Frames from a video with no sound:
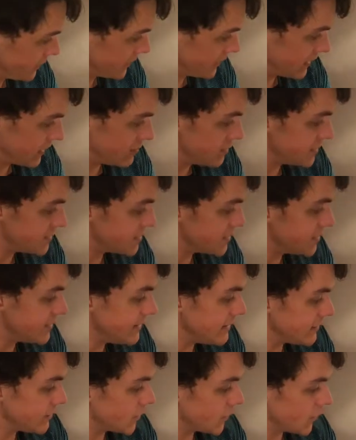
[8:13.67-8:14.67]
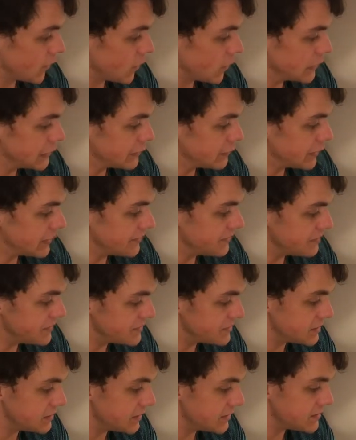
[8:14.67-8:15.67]
Then Mr. Neat got hold of one of
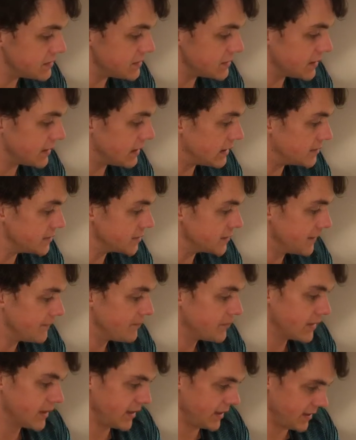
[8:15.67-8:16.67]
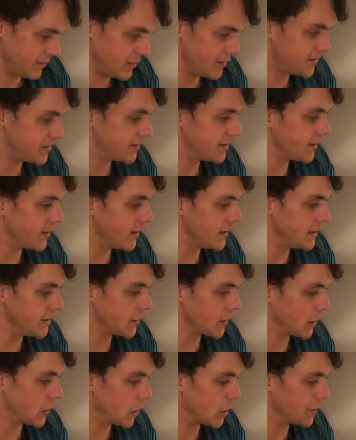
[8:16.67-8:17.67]
Mr. Messy's arms, and Mr. Tidy
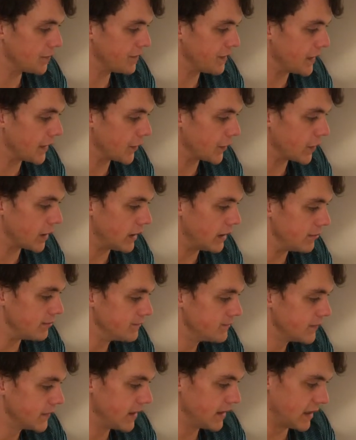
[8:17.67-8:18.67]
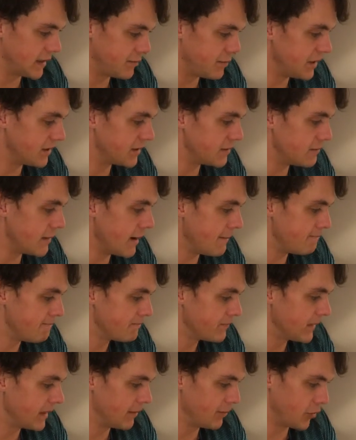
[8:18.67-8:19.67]
got a hold of the other arm, and they picked him
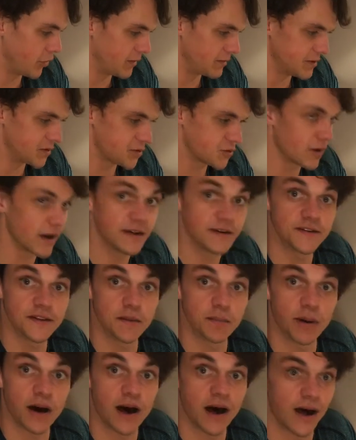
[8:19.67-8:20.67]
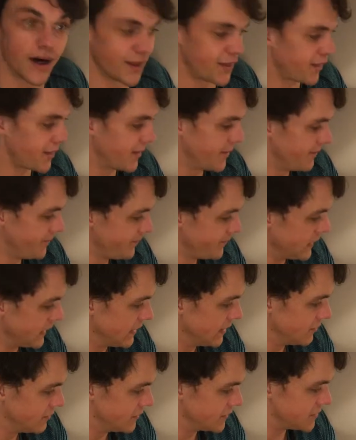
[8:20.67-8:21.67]
up and put him straight into the bath.
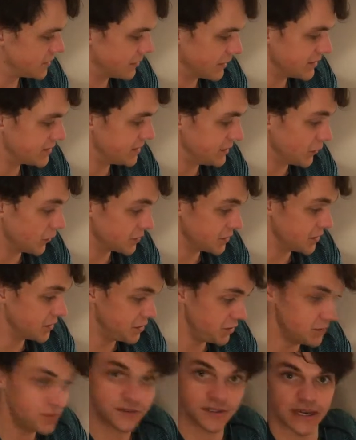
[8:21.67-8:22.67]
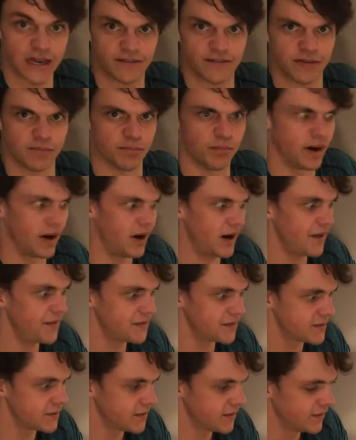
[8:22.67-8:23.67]
Mr. Messy wasn't used to having
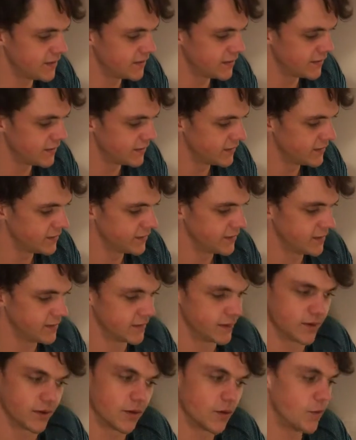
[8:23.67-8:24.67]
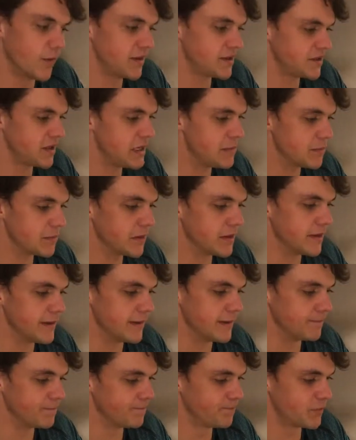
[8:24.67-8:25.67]
baths. Gotta always keep
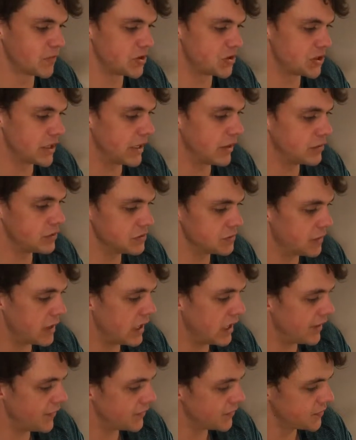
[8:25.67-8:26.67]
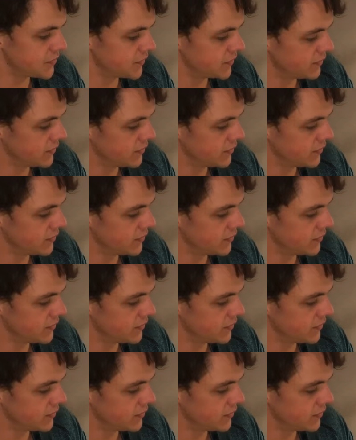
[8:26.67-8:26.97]
clean. Showers, baths.